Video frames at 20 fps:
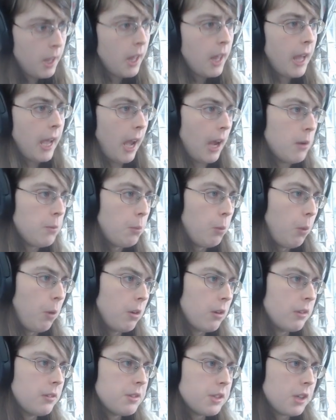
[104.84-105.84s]
and
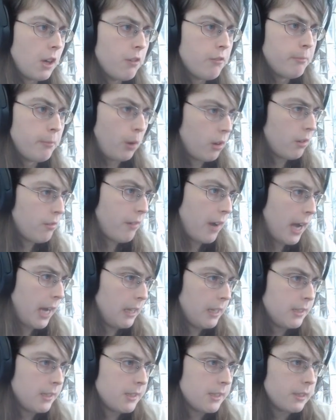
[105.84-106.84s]
warns of more
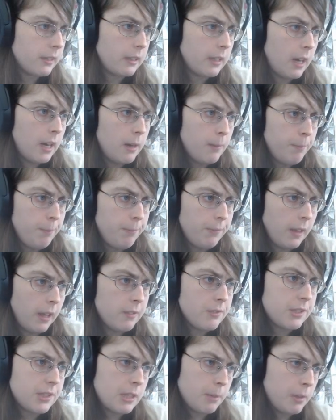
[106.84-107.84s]
violence to come
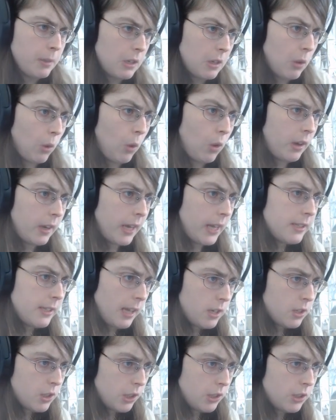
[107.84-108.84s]
if similar
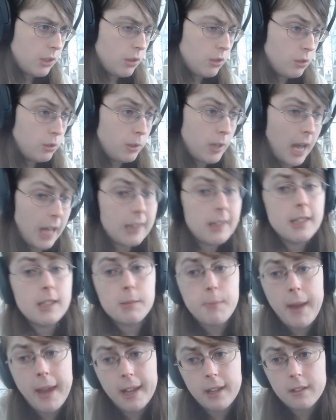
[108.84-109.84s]
organizations do not
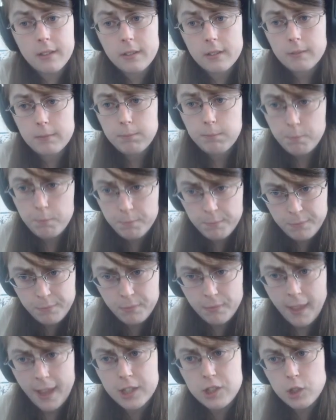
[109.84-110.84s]
disband
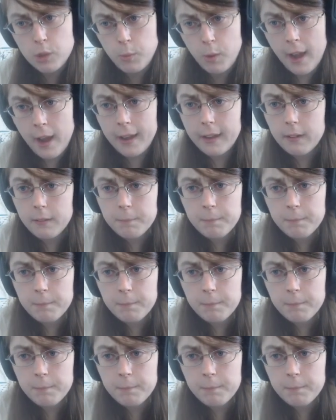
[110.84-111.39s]
nationwide.